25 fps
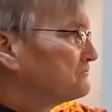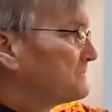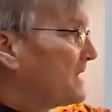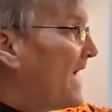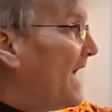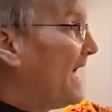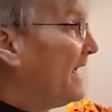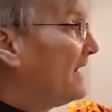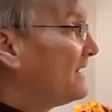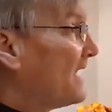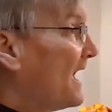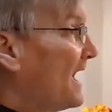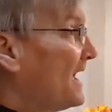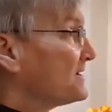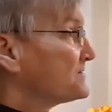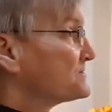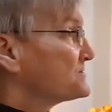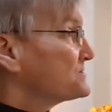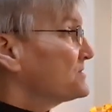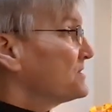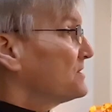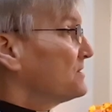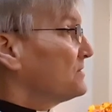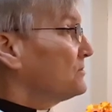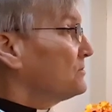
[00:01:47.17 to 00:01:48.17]
And
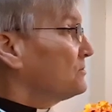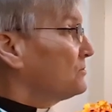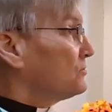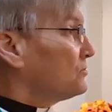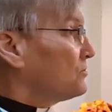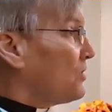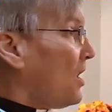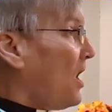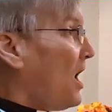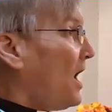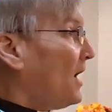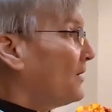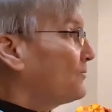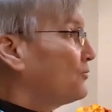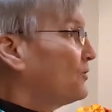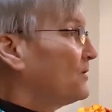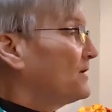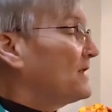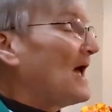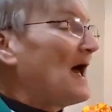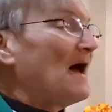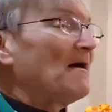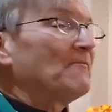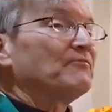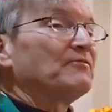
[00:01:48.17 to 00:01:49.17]
as God would
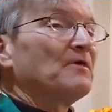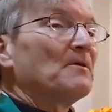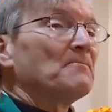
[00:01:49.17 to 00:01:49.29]
have